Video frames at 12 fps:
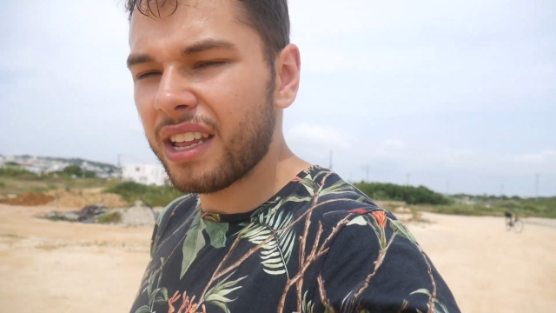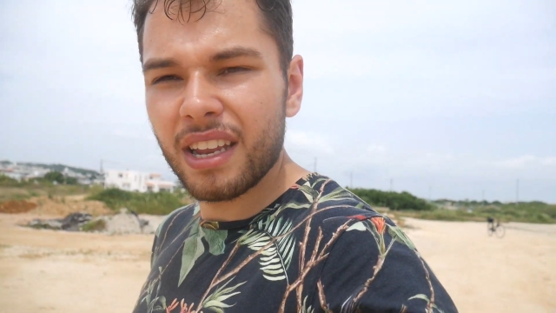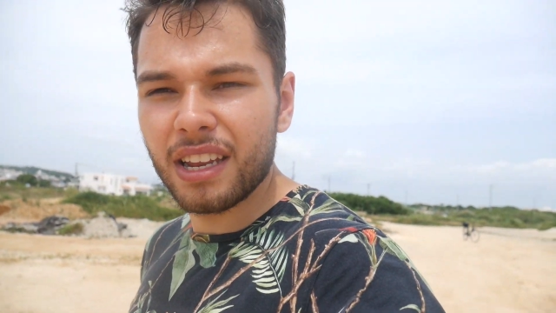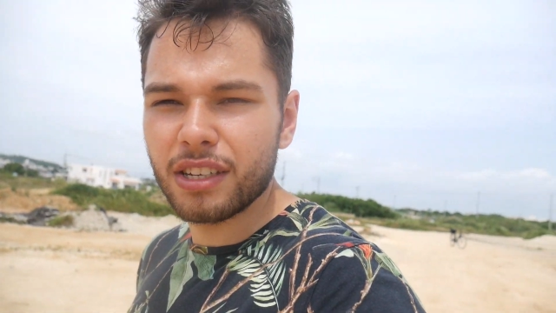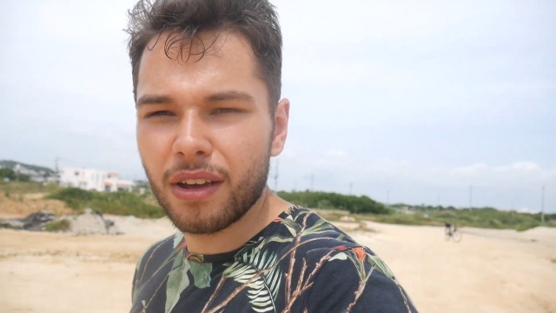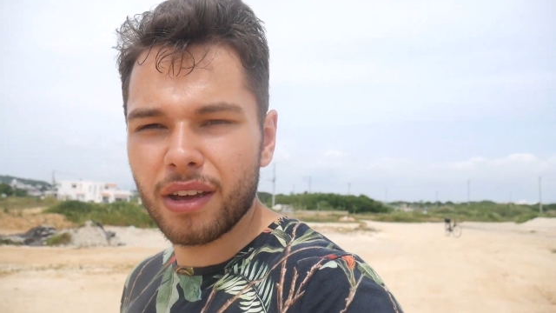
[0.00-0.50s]

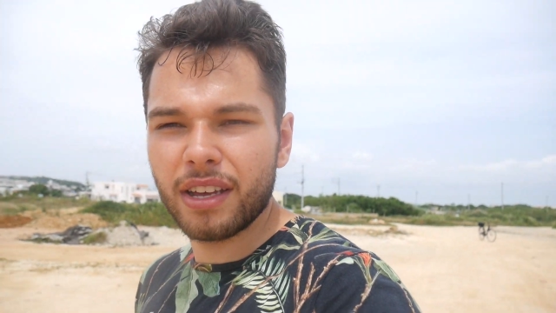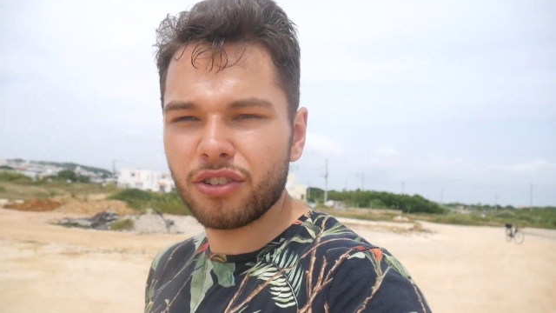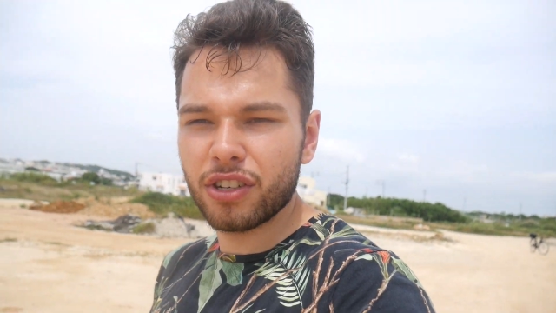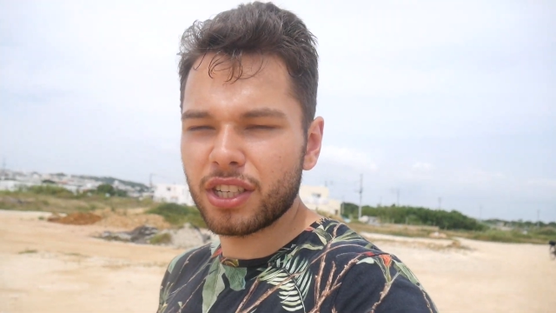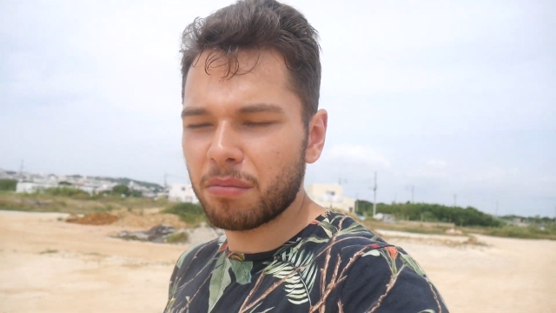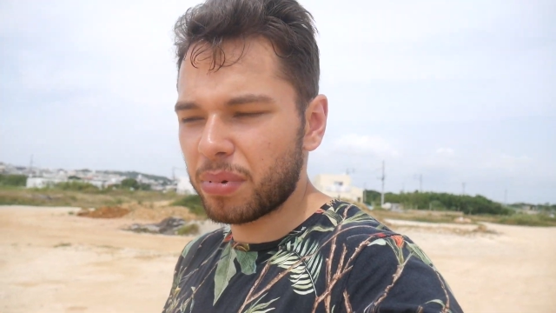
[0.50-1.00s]
There's an
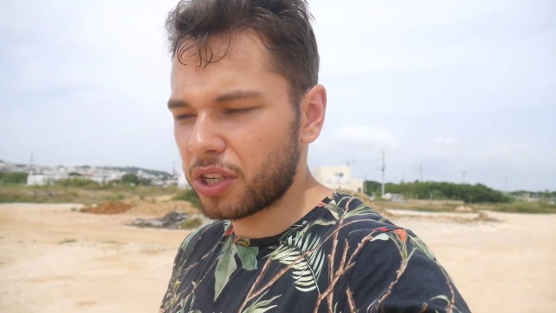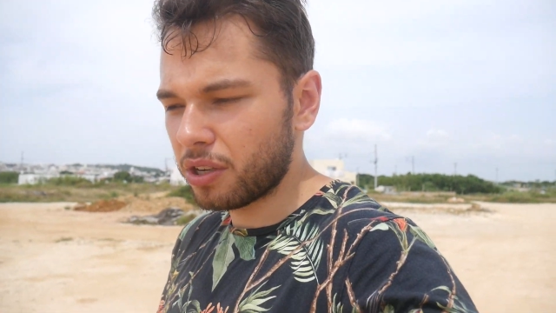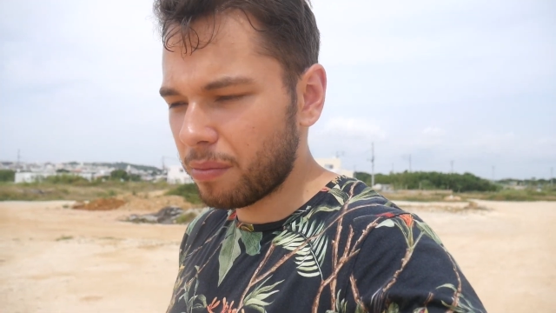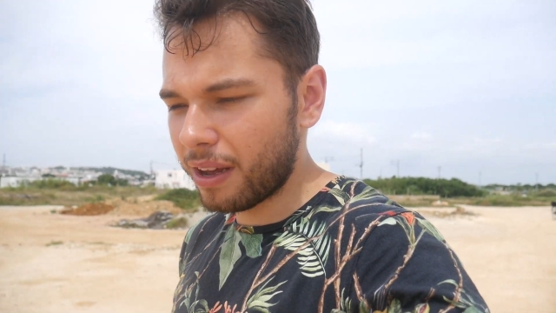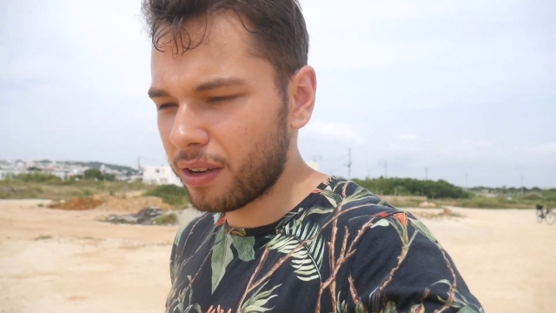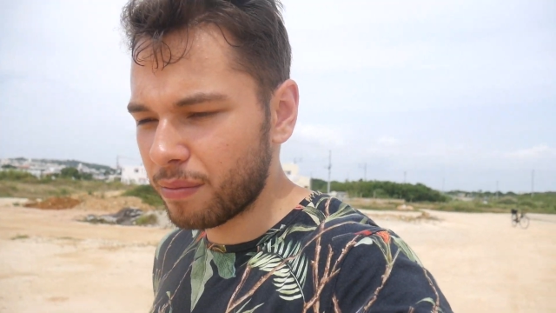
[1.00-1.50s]
interesting picture
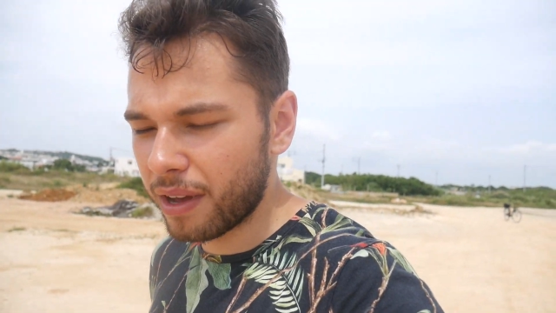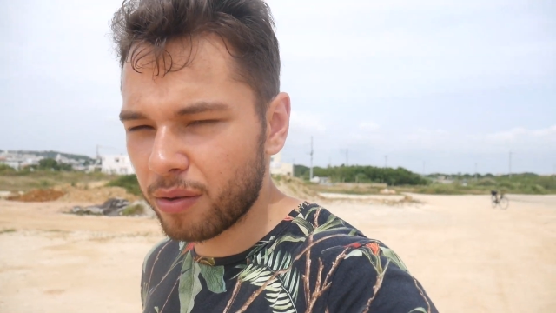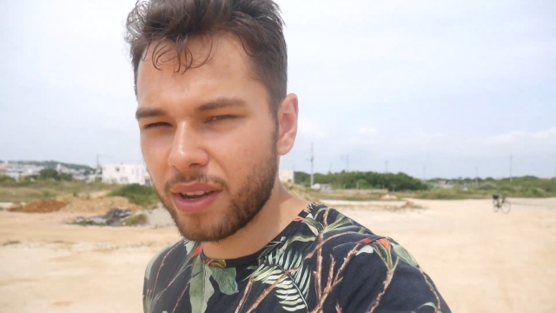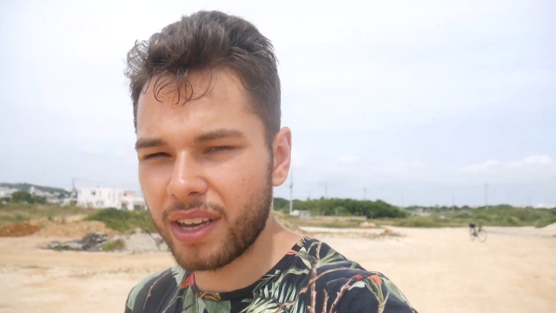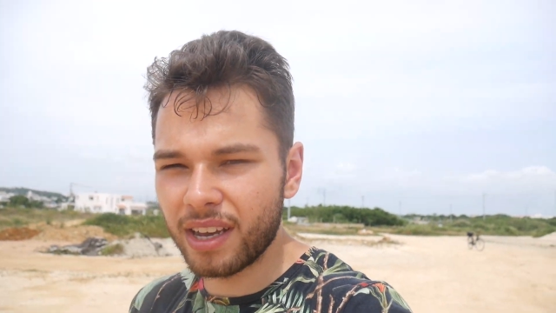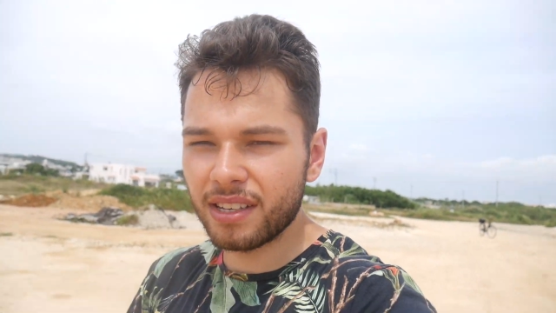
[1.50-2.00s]
about it, by the
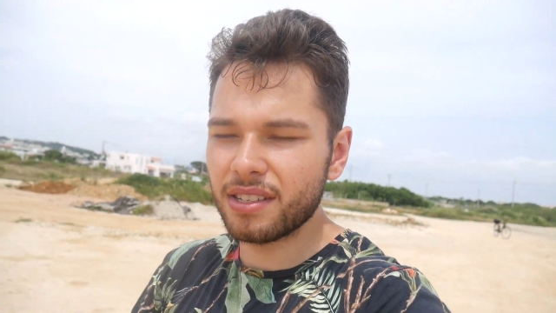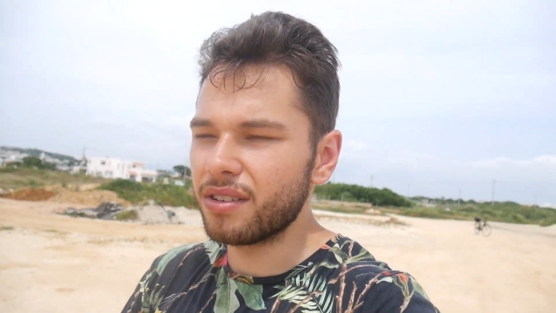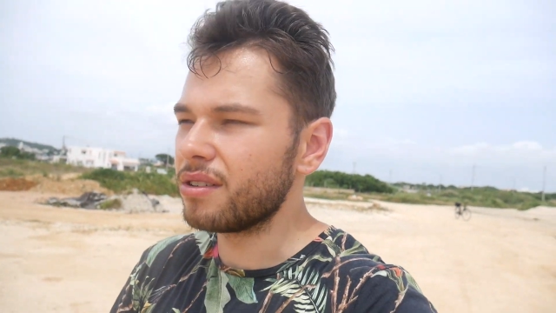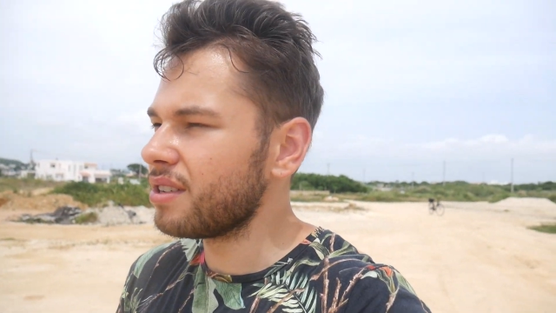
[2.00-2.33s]
way, guys.